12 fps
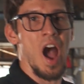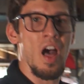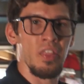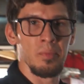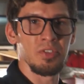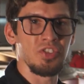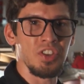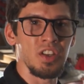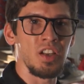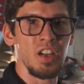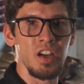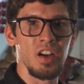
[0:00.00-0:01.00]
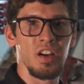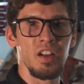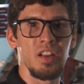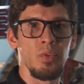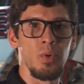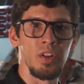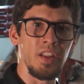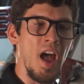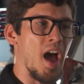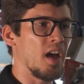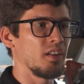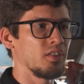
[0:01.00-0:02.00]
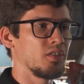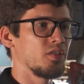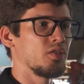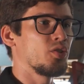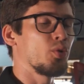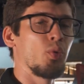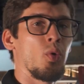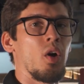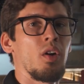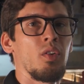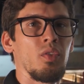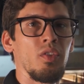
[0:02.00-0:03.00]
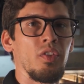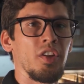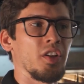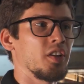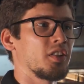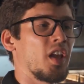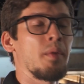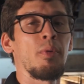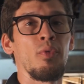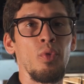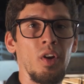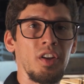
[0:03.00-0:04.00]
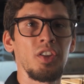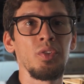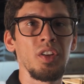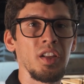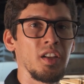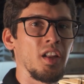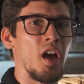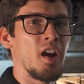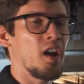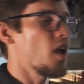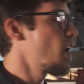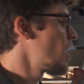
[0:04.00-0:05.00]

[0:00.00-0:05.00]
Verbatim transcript: on the machine here will not do the type of work you need done,